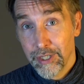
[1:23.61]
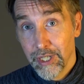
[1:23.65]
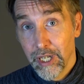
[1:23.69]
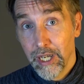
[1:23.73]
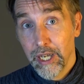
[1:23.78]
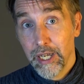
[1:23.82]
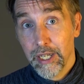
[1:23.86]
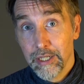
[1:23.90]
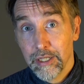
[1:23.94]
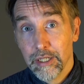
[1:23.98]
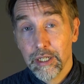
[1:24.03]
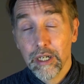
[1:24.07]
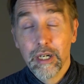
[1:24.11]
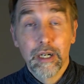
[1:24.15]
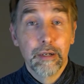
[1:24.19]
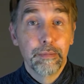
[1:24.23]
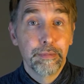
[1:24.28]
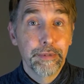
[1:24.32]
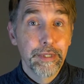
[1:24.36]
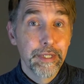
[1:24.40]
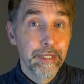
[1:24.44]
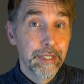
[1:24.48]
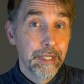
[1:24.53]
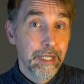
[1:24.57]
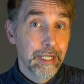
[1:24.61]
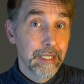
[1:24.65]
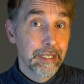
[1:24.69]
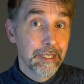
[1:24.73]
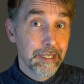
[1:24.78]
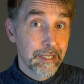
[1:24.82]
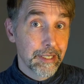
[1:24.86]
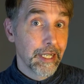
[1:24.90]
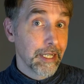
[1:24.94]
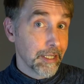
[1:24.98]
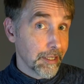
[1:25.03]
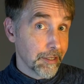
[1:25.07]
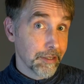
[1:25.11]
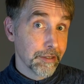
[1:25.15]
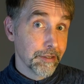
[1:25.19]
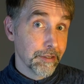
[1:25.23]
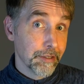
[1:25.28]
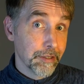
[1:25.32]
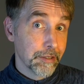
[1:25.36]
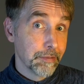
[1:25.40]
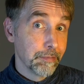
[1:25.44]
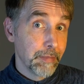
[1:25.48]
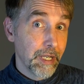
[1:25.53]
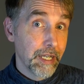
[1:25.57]
to end up in a
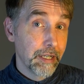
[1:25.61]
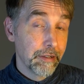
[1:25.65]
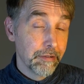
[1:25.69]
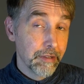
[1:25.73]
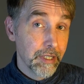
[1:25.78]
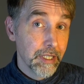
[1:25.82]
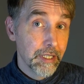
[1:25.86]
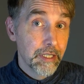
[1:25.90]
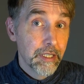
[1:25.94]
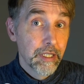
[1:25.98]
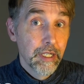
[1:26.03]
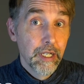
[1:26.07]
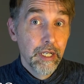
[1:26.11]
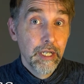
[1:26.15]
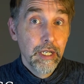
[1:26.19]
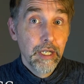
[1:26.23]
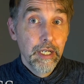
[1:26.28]
sexless marriage.